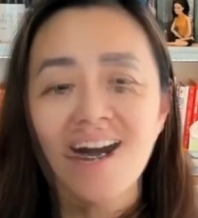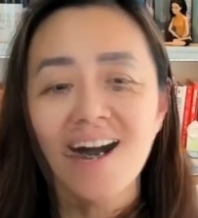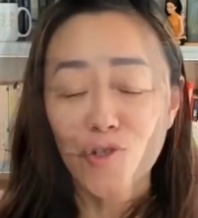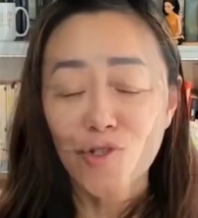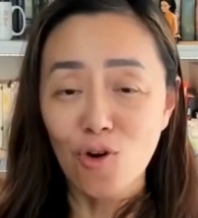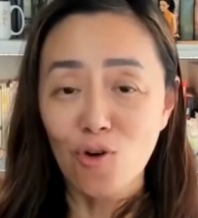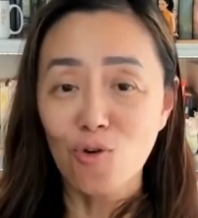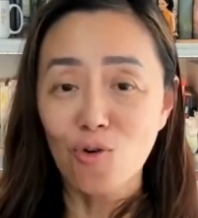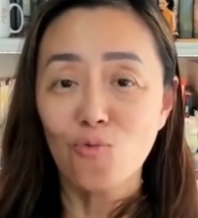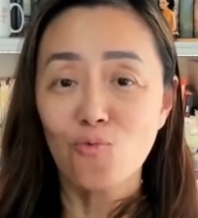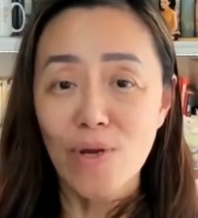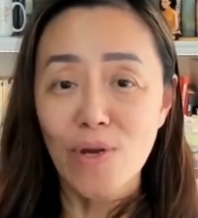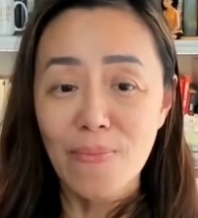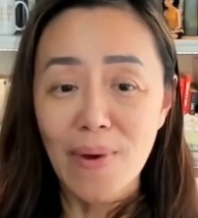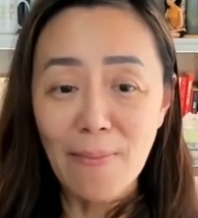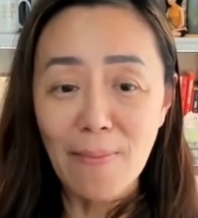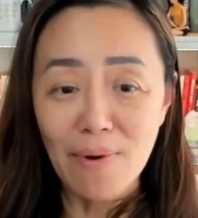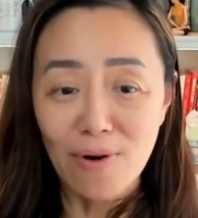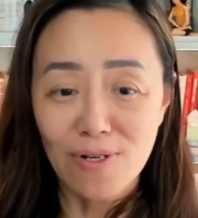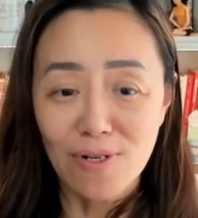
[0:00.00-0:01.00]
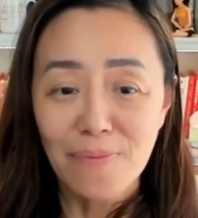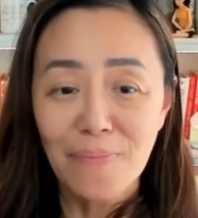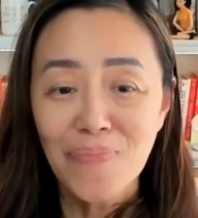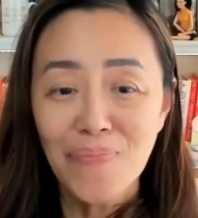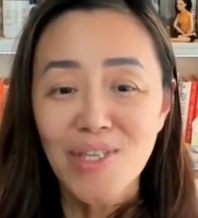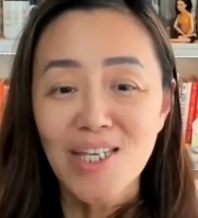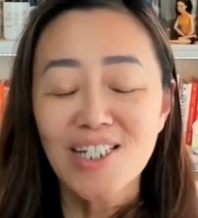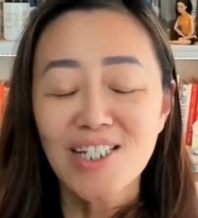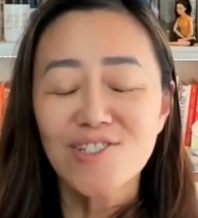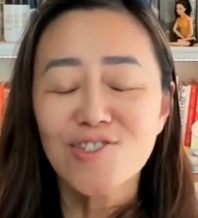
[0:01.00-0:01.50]
So remember,
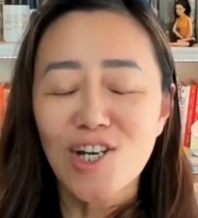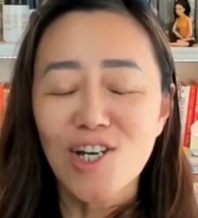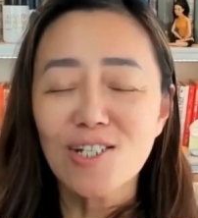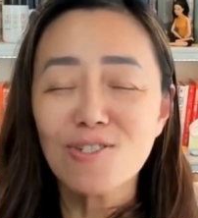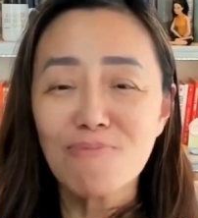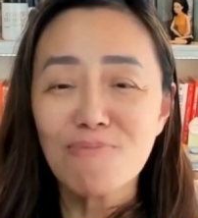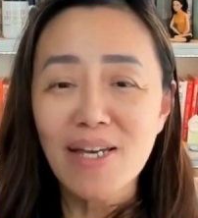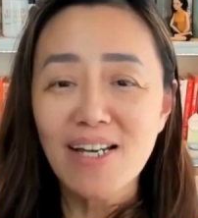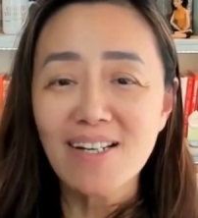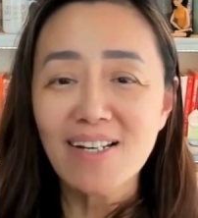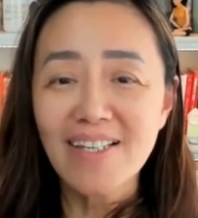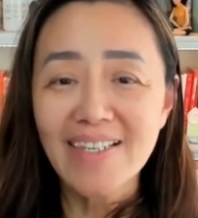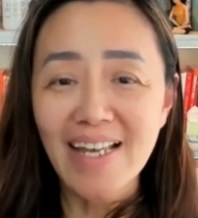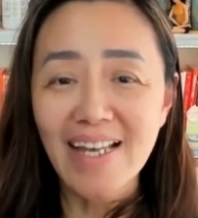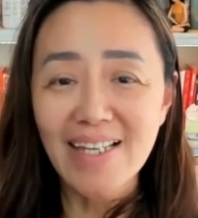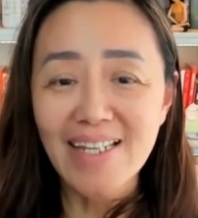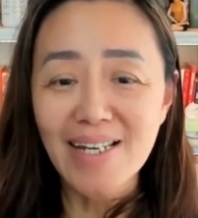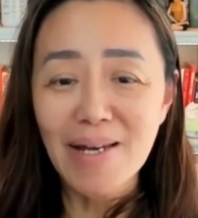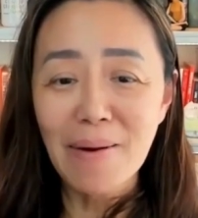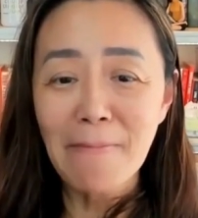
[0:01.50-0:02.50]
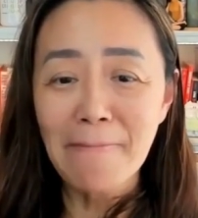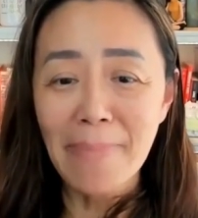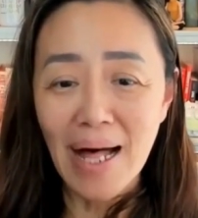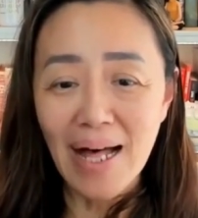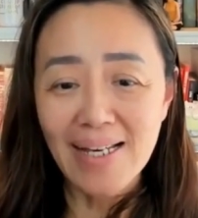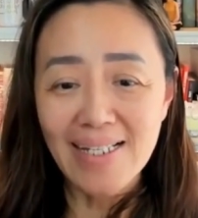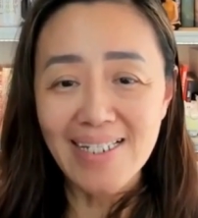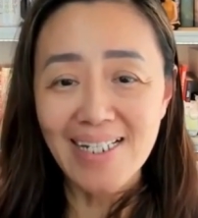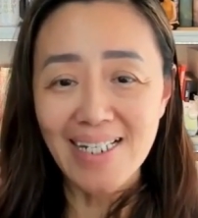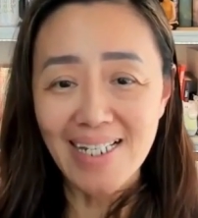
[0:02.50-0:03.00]
just because they didn't
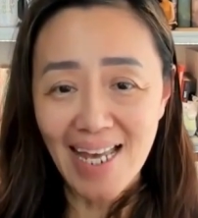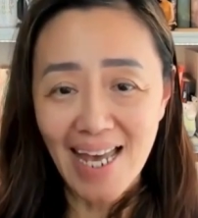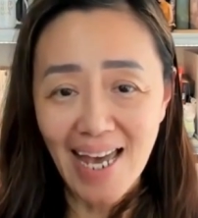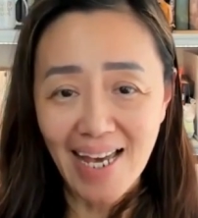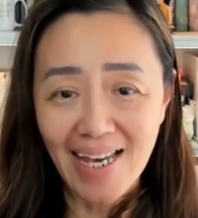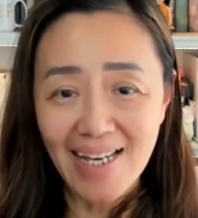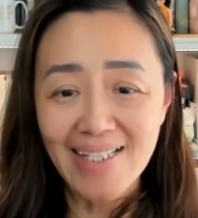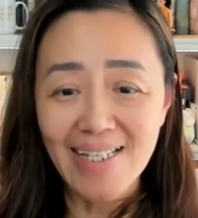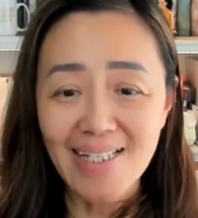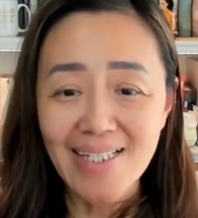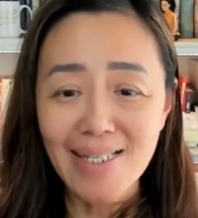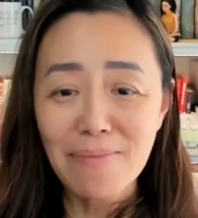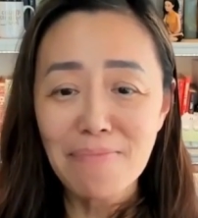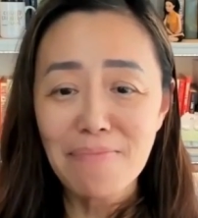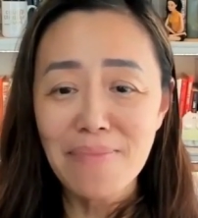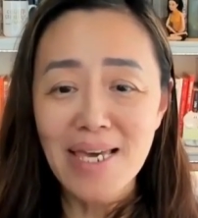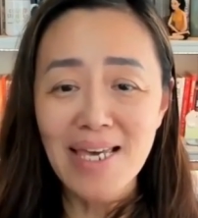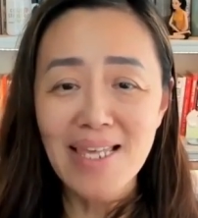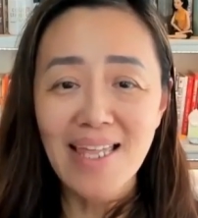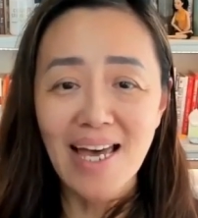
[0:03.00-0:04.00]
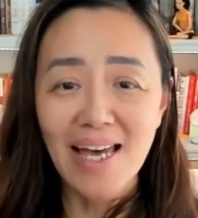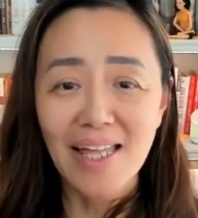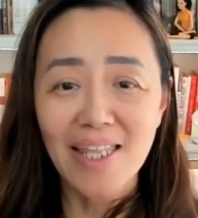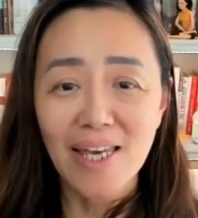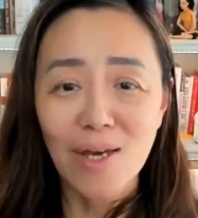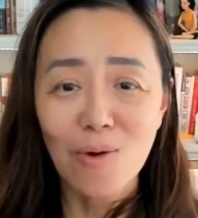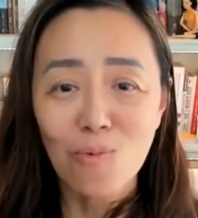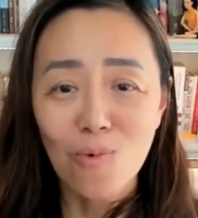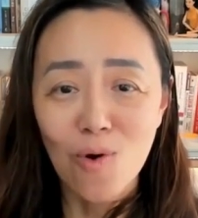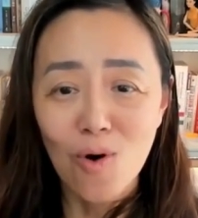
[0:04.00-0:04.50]
buy today doesn't mean that
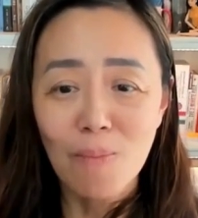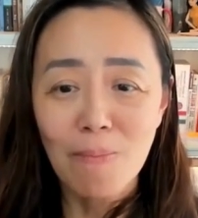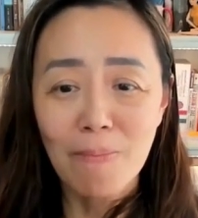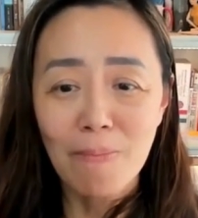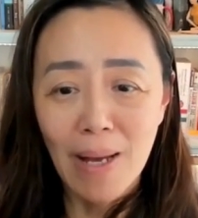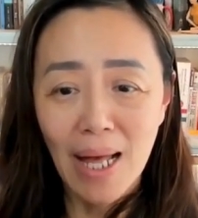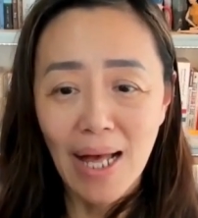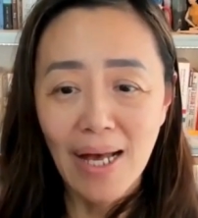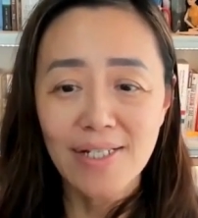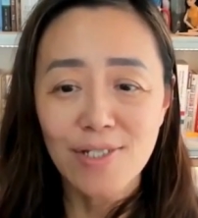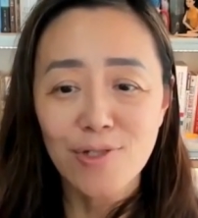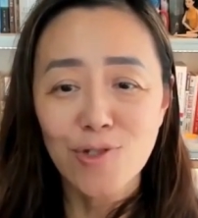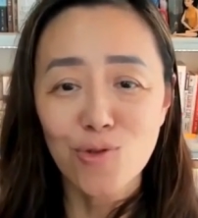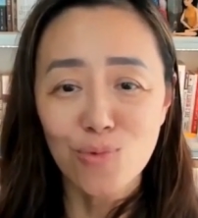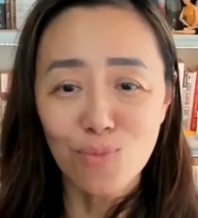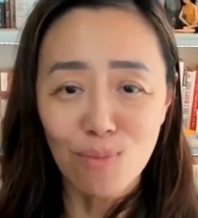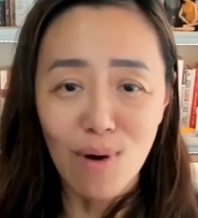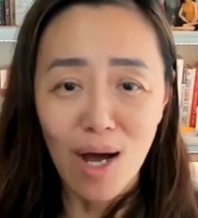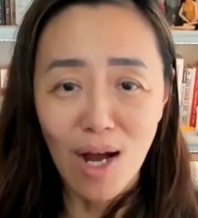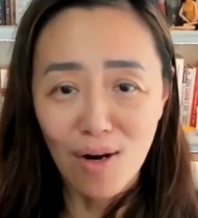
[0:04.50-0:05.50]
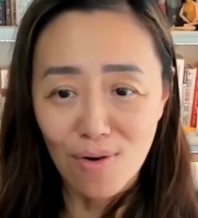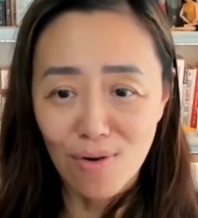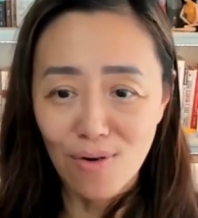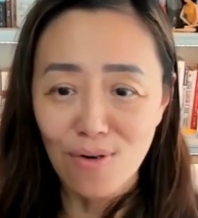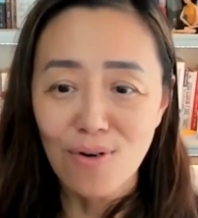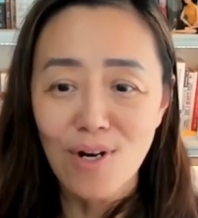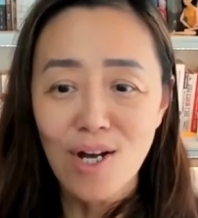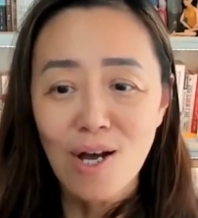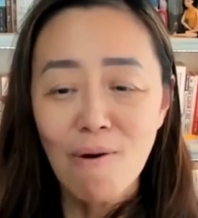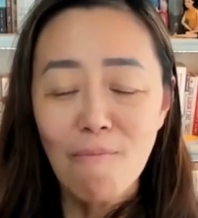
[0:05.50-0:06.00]
they won't buy
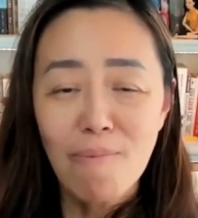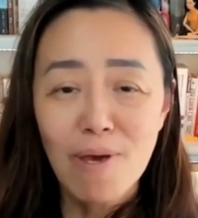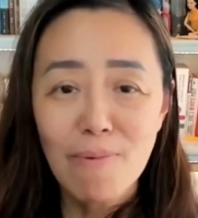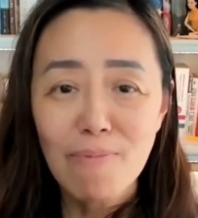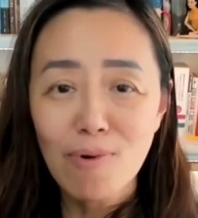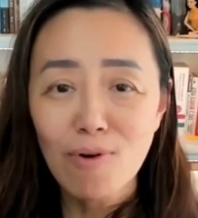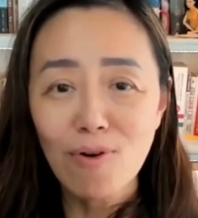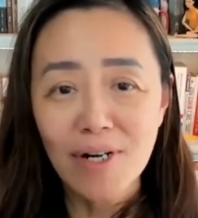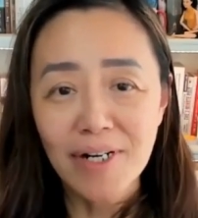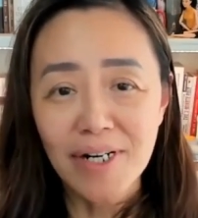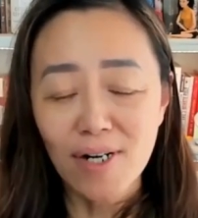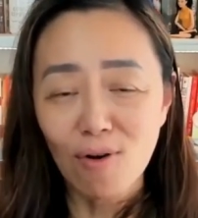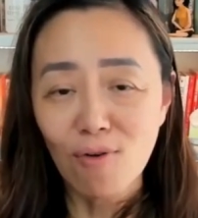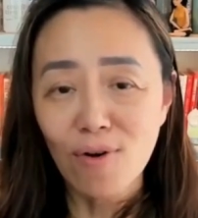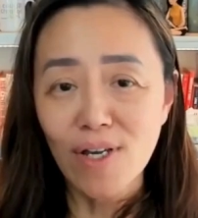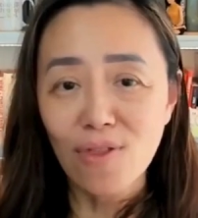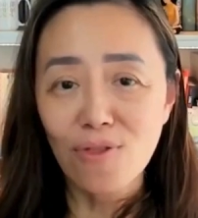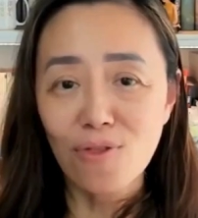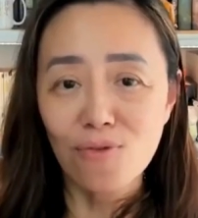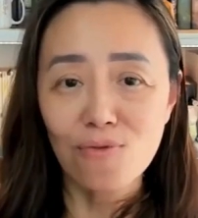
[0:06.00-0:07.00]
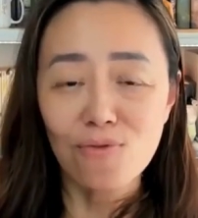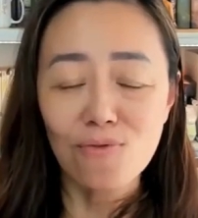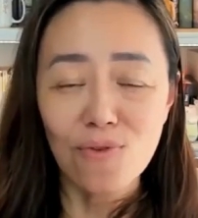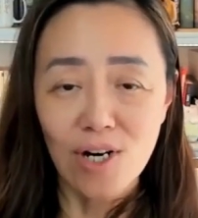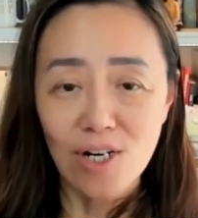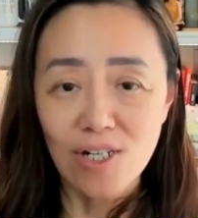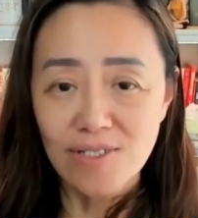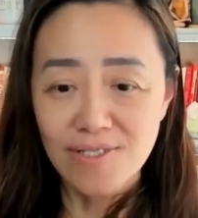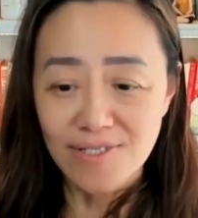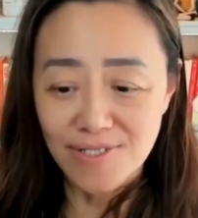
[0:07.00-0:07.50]
tomorrow. People are going through
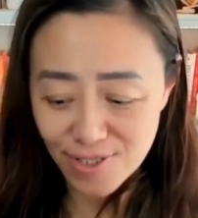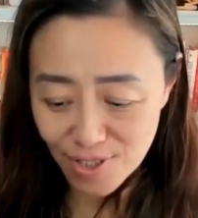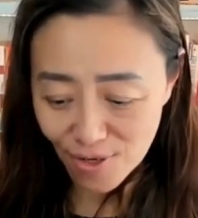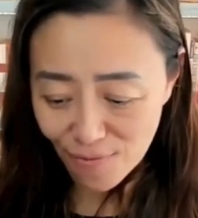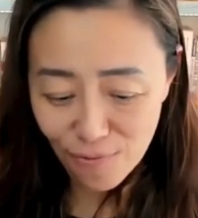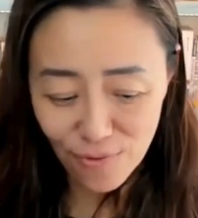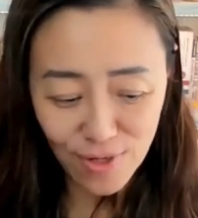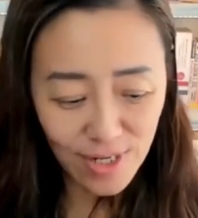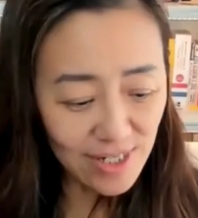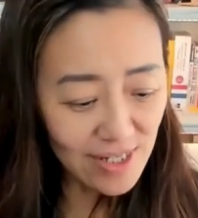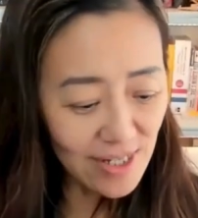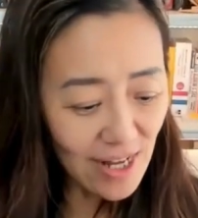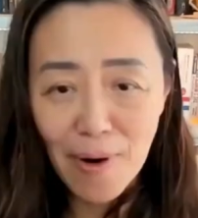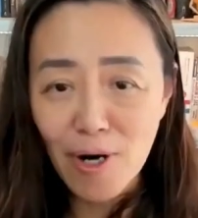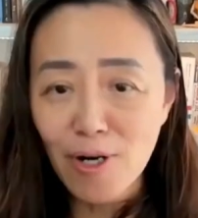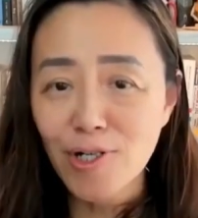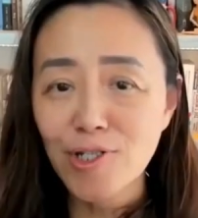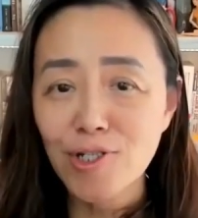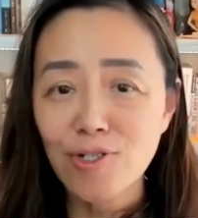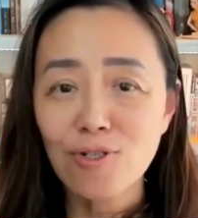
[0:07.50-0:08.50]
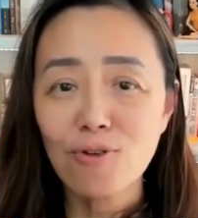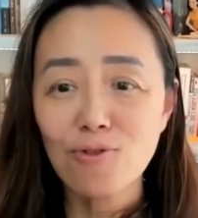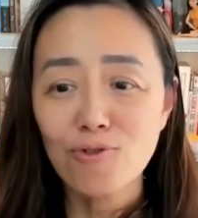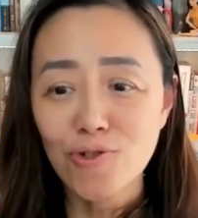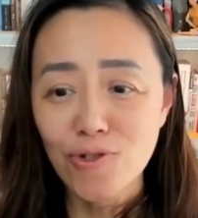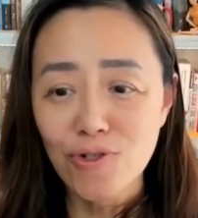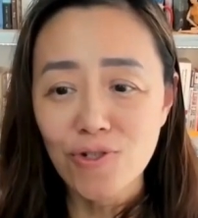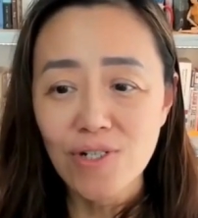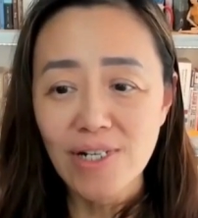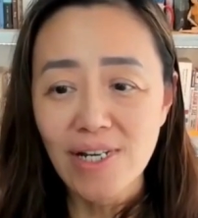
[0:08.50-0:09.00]
a different personal
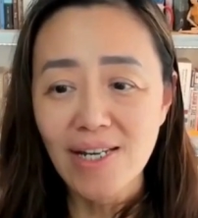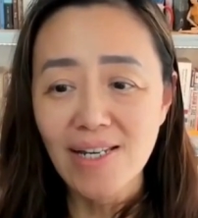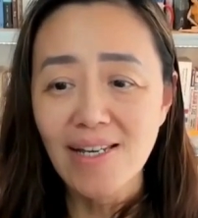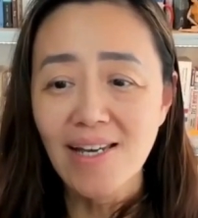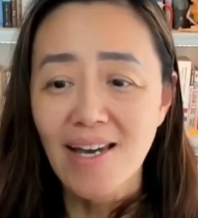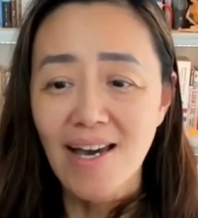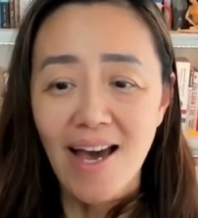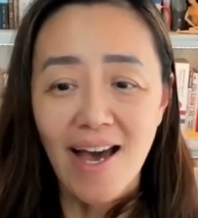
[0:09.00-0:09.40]
journey.